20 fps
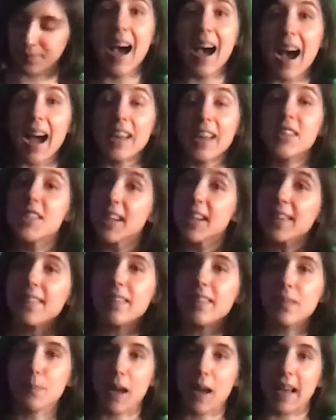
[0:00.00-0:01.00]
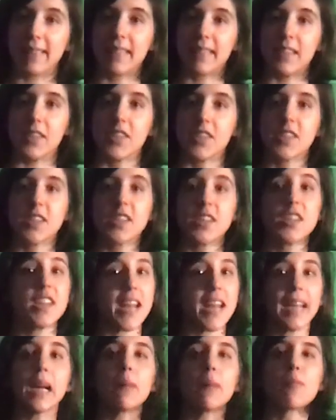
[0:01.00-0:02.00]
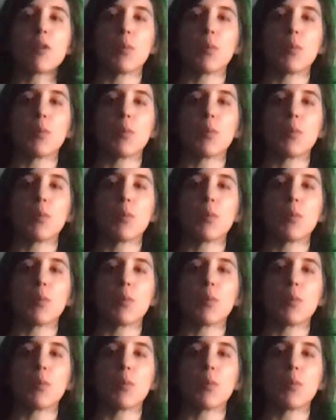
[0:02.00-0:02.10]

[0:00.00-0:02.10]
I share this passage to shake up the